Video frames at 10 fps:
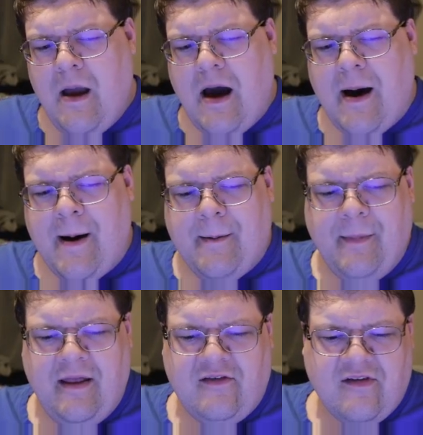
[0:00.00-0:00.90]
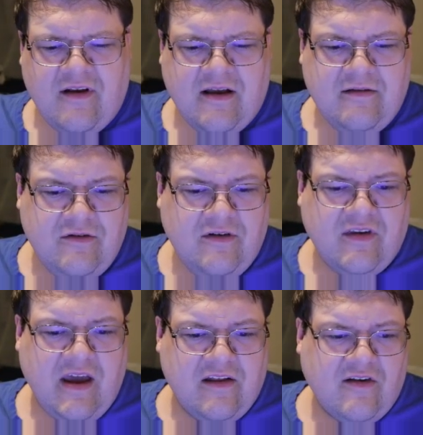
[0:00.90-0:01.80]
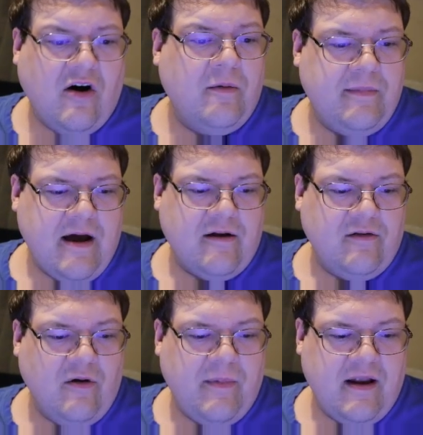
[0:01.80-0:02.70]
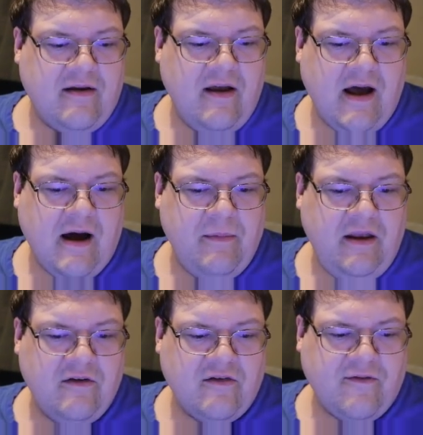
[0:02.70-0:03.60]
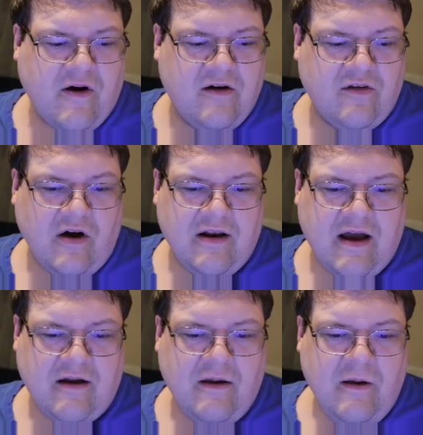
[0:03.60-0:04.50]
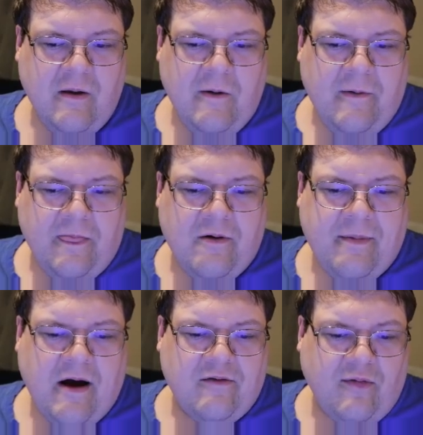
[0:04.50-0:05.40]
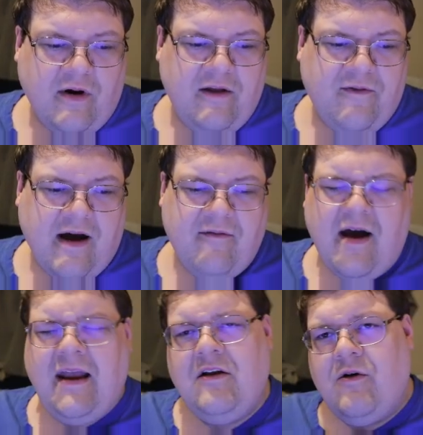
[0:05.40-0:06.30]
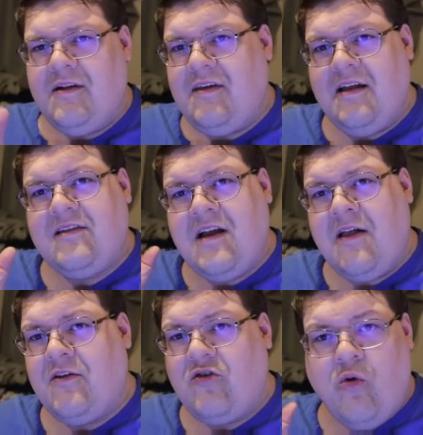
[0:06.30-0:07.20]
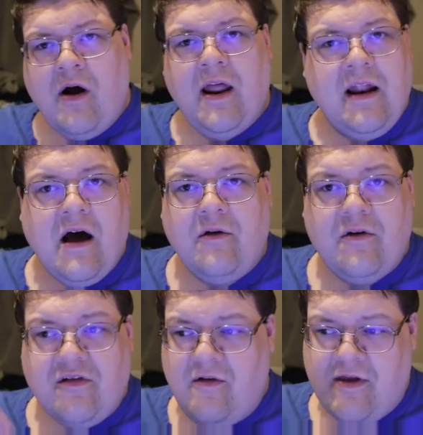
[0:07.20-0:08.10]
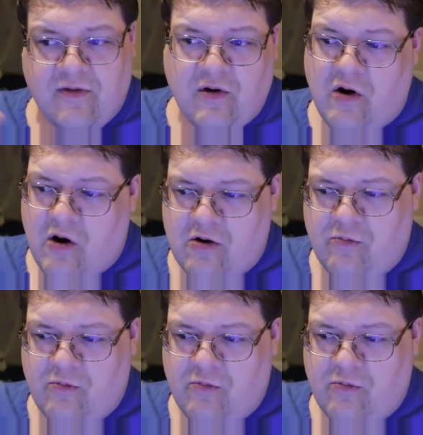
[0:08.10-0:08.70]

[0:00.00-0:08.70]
It looks like it's calmed down a little bit. Ito so far has gone down to about 25. I know it's not the $20 that the card